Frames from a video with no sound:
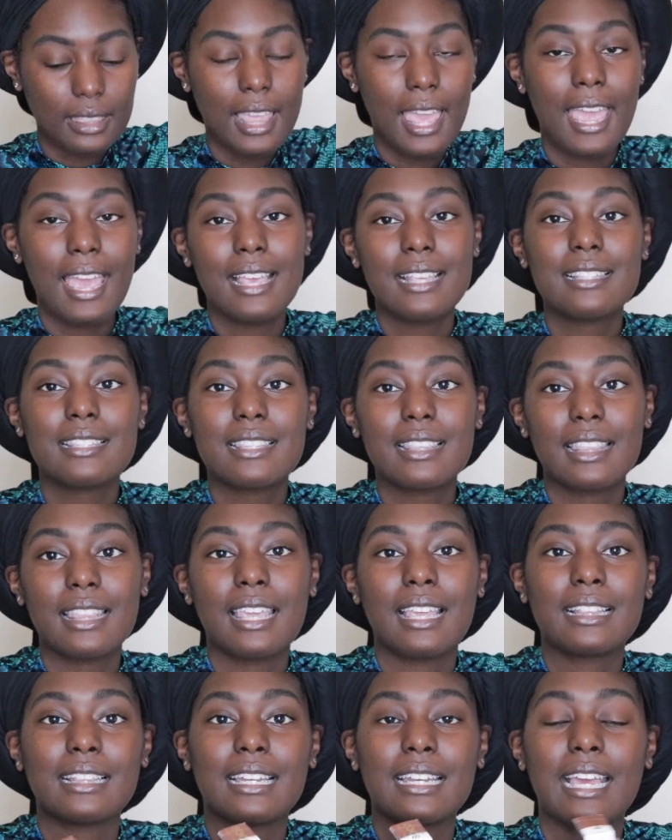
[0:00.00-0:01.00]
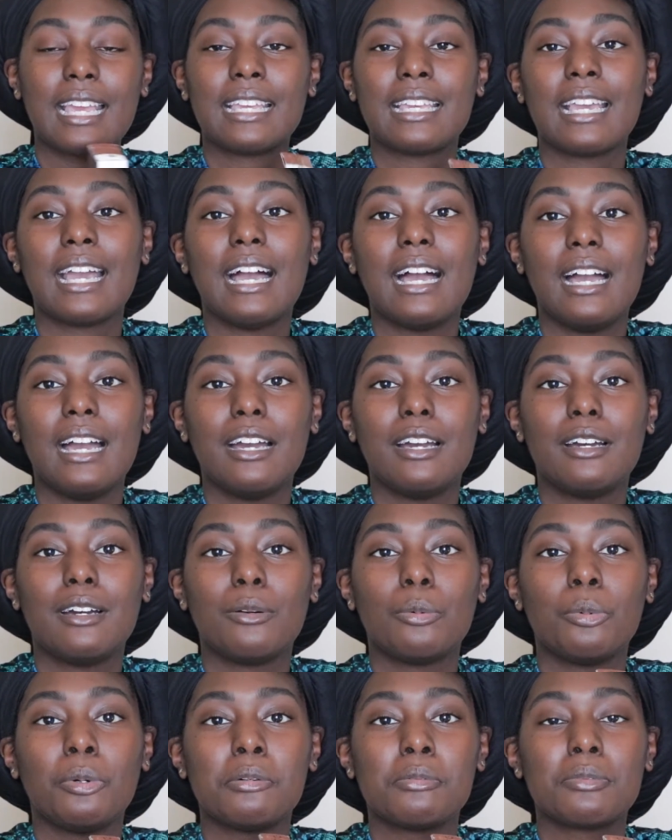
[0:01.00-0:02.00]
last thing that I got,
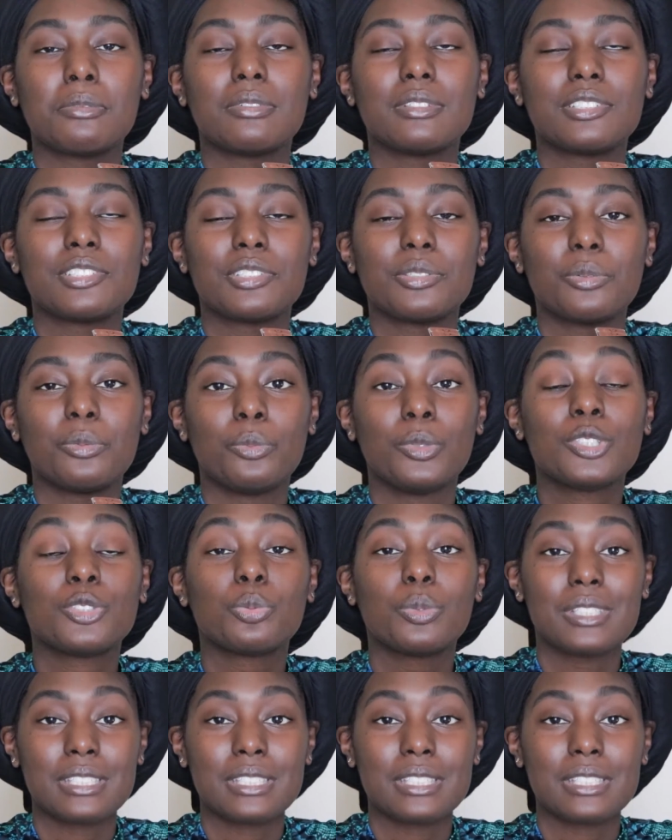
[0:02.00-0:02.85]
which